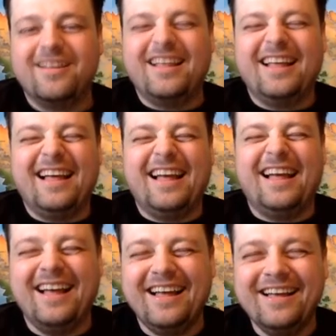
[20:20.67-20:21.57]
you
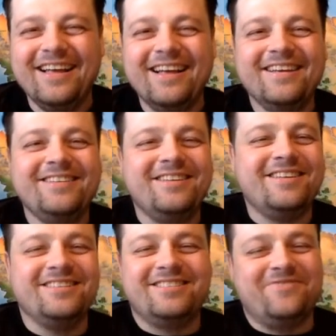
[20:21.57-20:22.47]

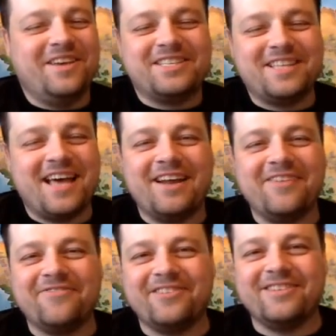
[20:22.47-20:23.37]
didn't fix that
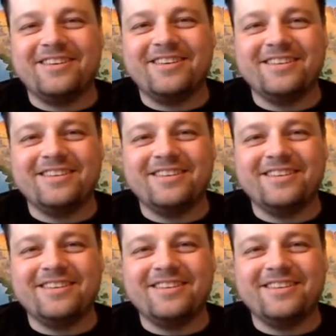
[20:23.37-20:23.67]
up really good.